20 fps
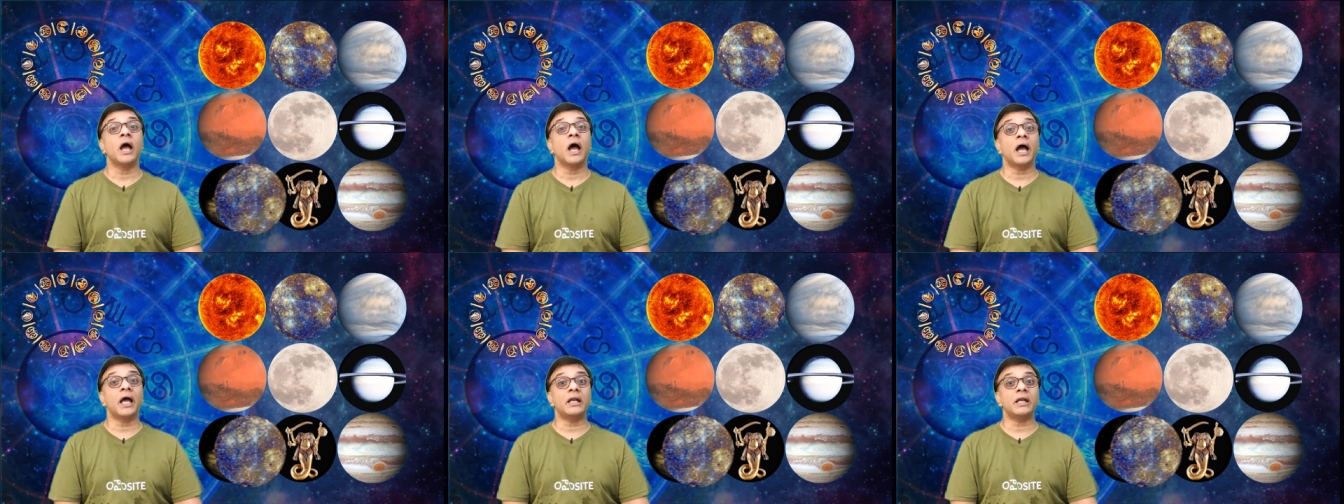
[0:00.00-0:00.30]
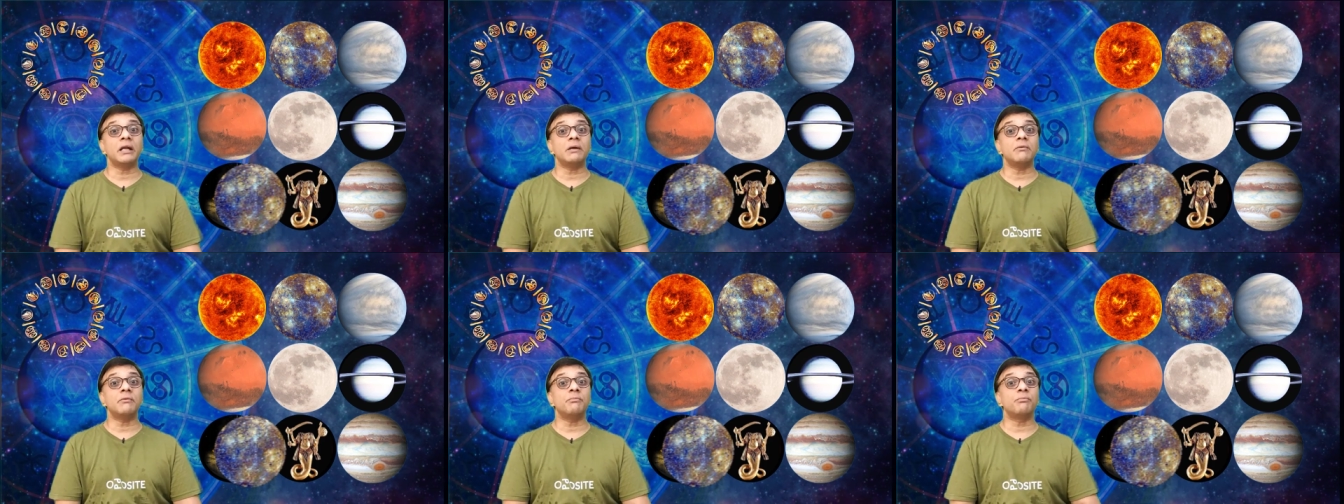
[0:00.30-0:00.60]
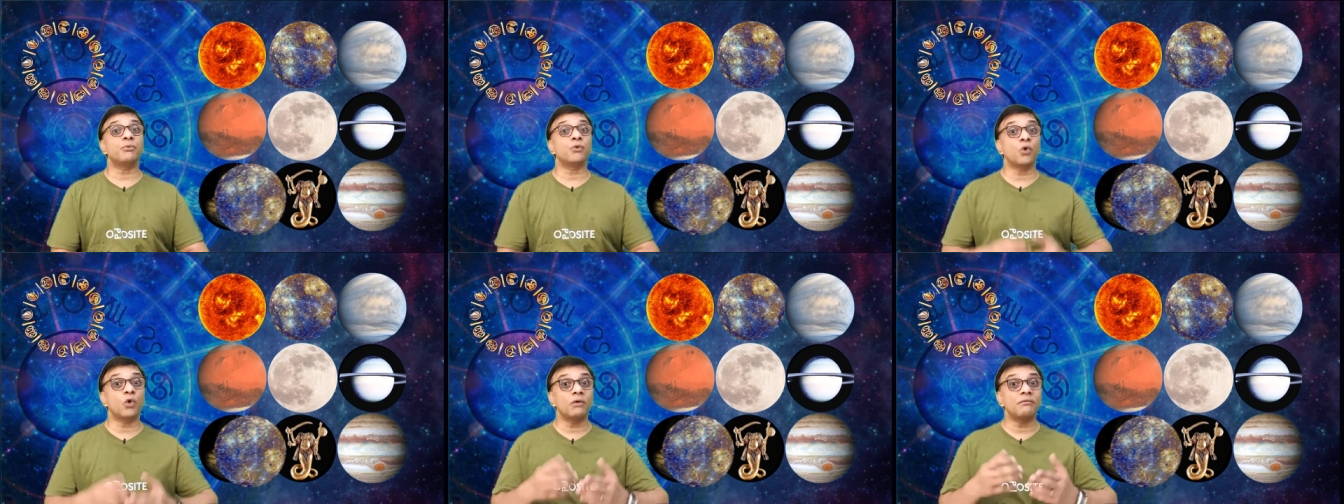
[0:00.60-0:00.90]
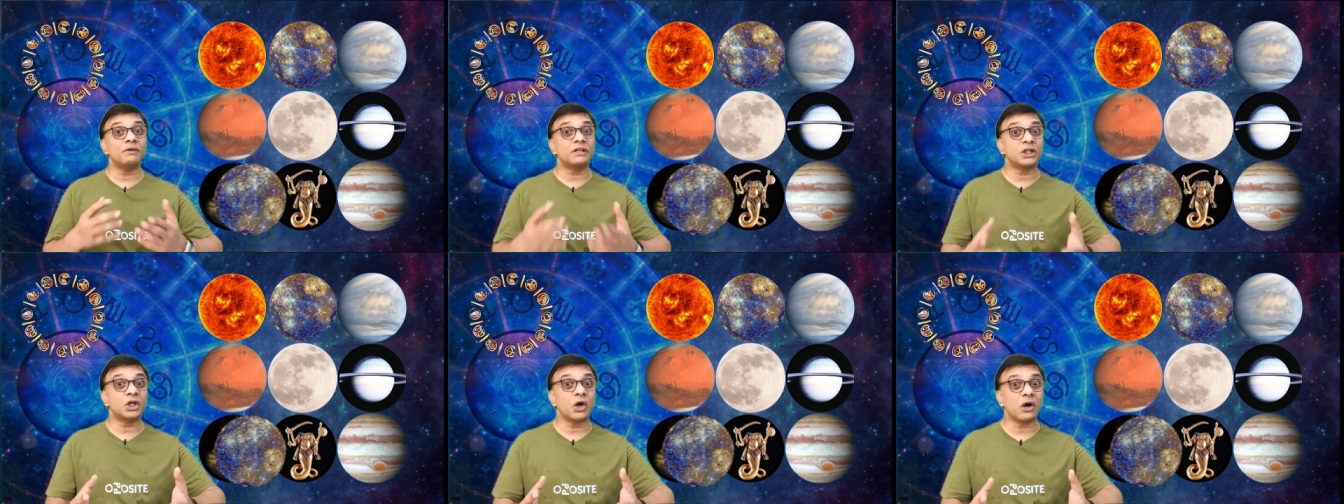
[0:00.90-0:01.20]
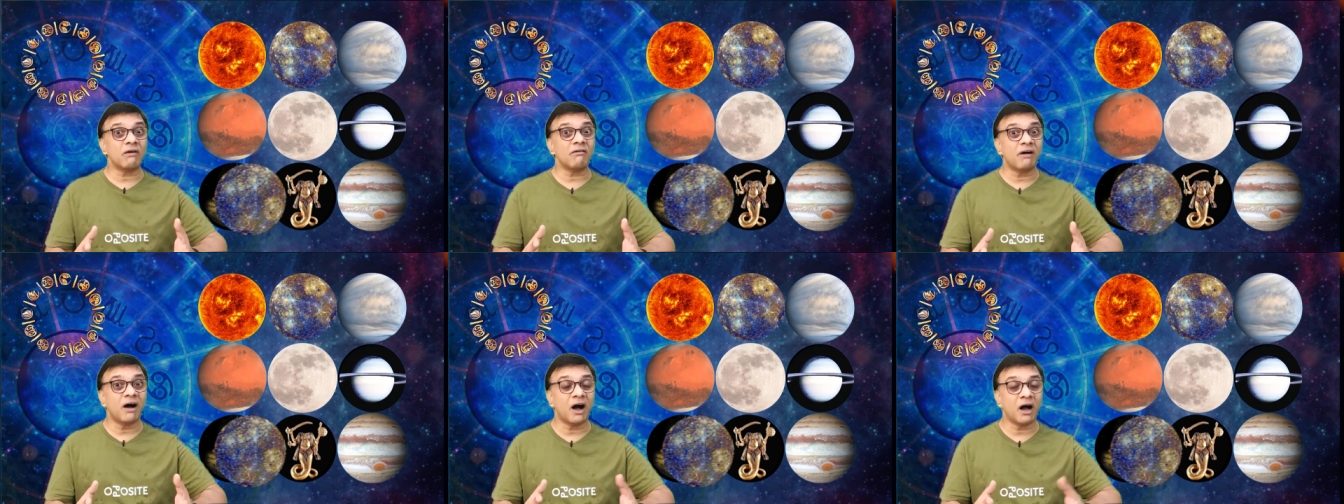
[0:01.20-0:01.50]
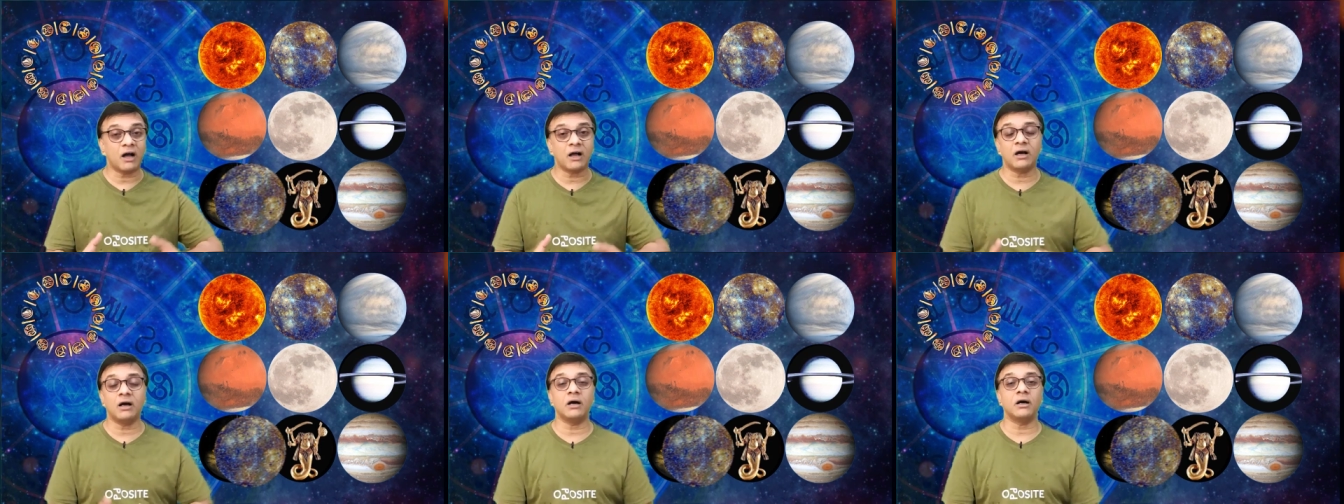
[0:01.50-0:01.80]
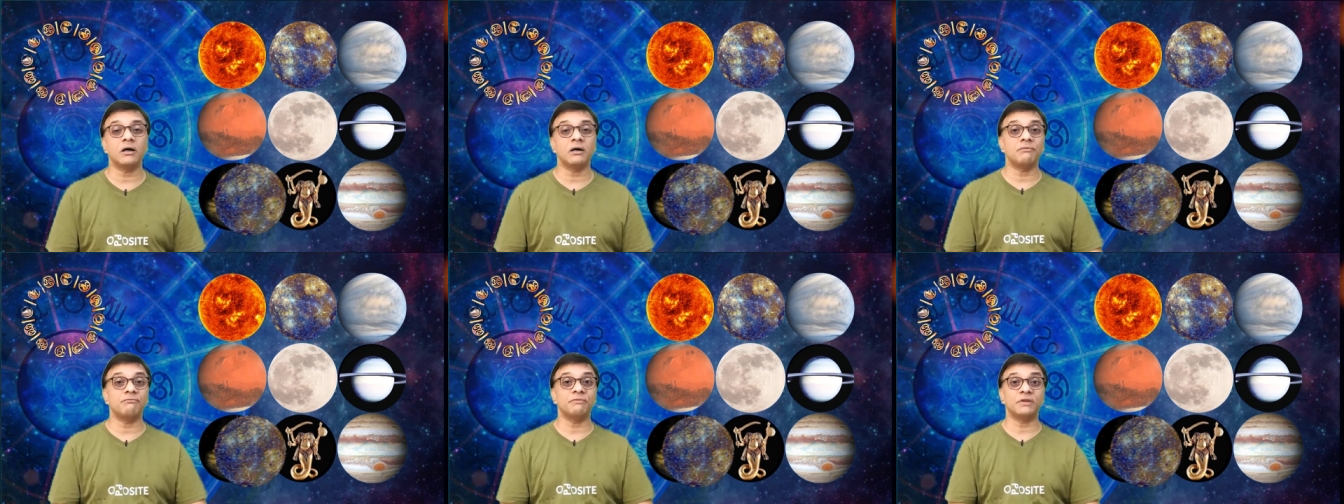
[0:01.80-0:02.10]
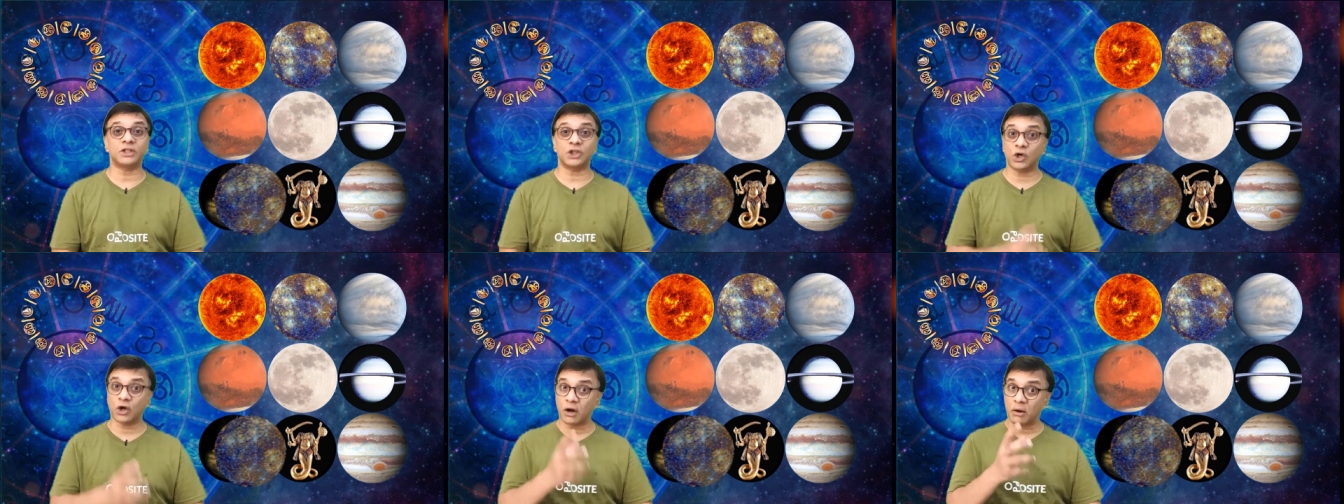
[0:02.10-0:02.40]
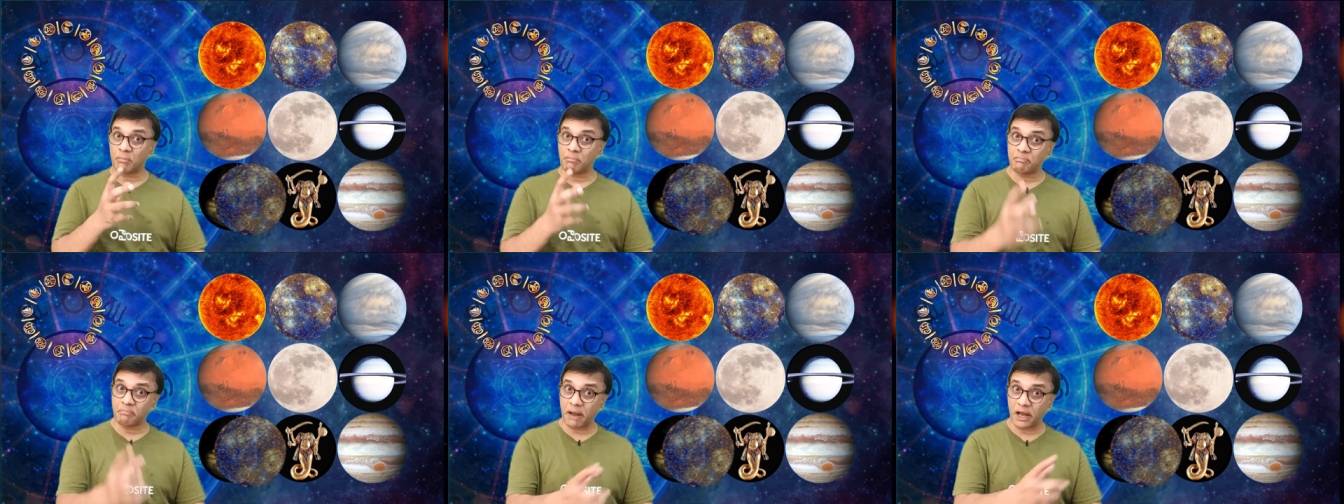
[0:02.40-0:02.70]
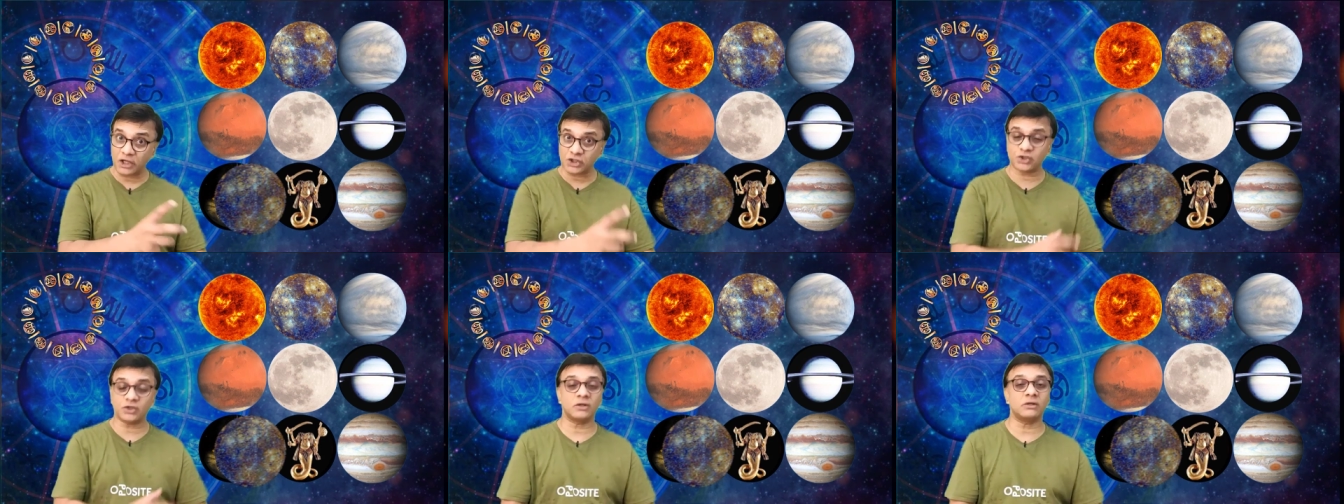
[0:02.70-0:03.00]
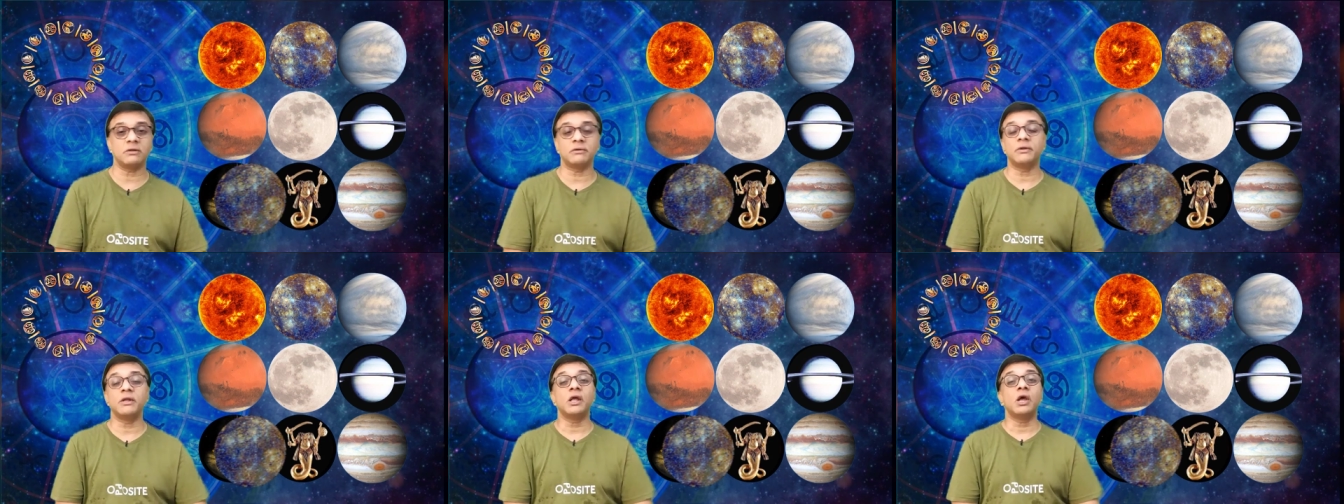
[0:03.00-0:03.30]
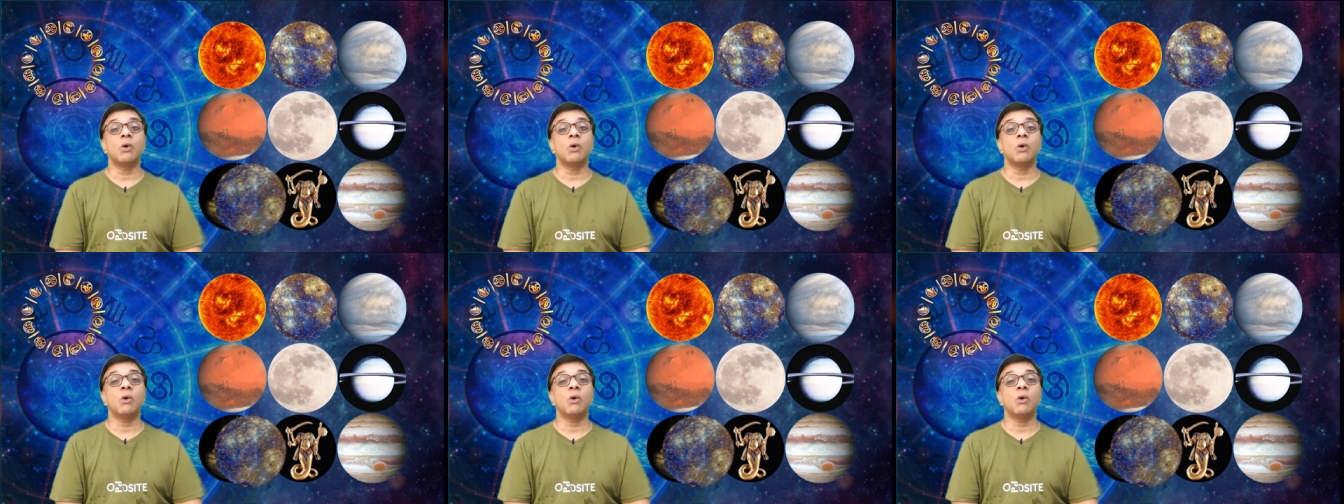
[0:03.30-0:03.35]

And prone with a lot of hunger, with a lot of passion,